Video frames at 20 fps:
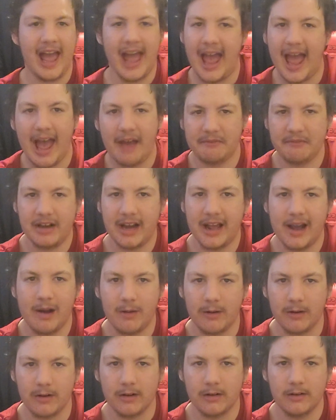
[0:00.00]
a half an
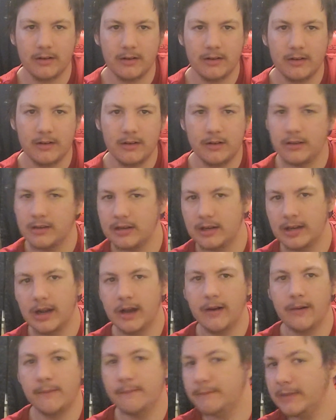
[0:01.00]
hour,
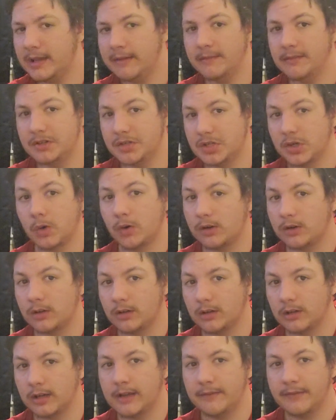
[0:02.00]
even
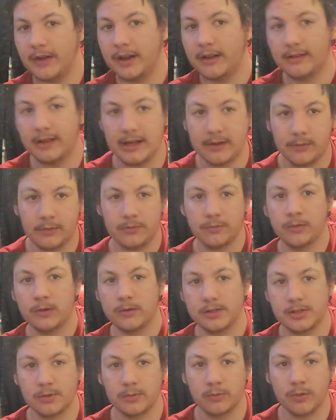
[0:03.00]
shorter if I like were
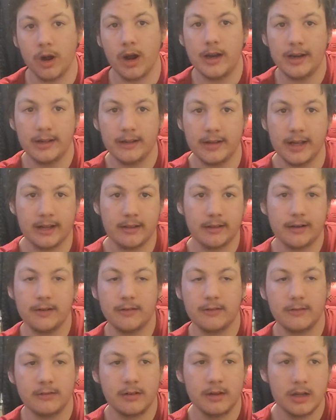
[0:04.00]
to run in like
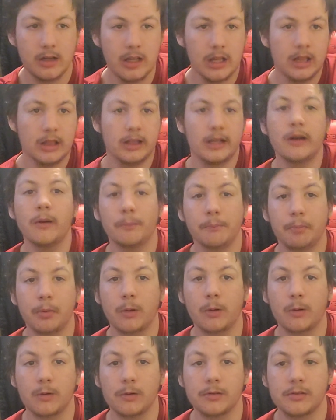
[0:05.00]
little
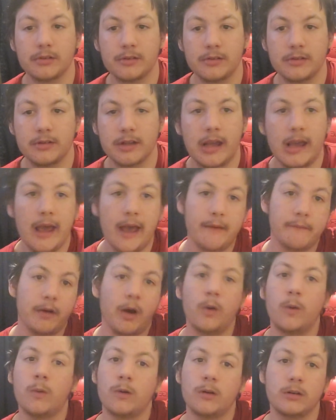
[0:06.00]
bursts. If
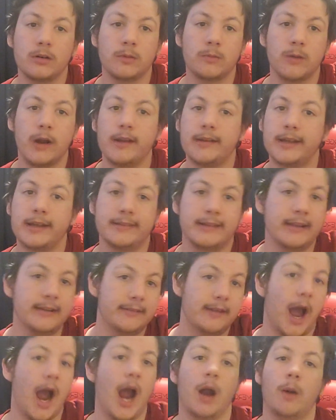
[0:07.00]
I were to run like the
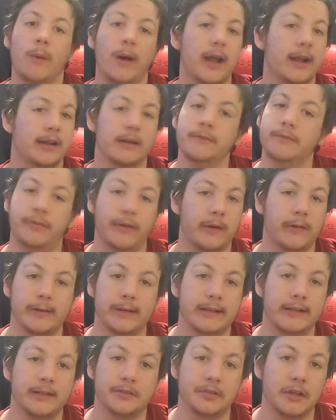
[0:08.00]
entire way, I could
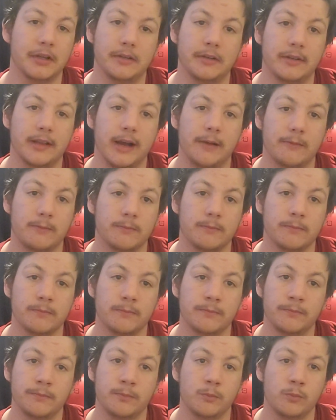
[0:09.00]
very easily do that
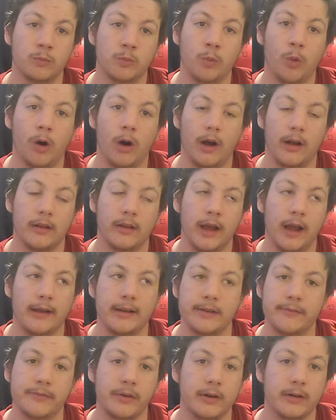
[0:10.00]
walk. I
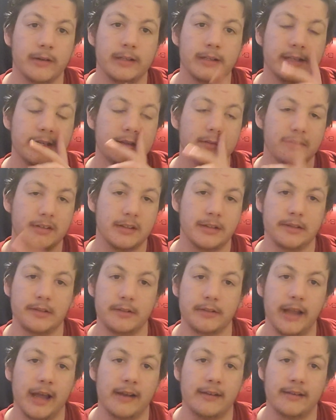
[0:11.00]
could very easily
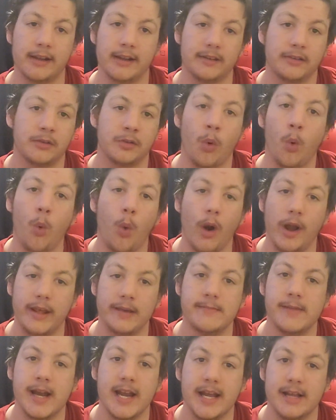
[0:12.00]
do that in like
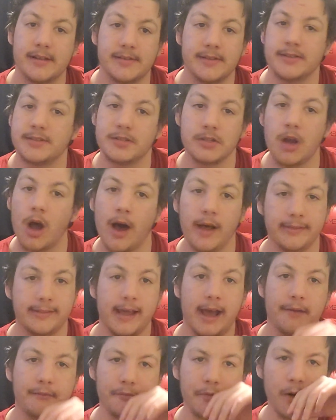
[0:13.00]
20 minutes. It's not
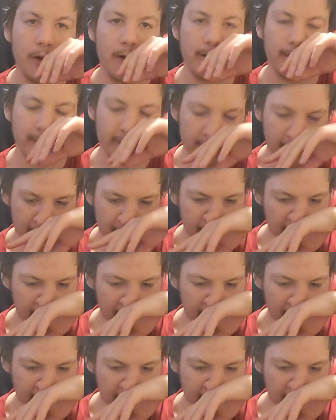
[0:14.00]
that far.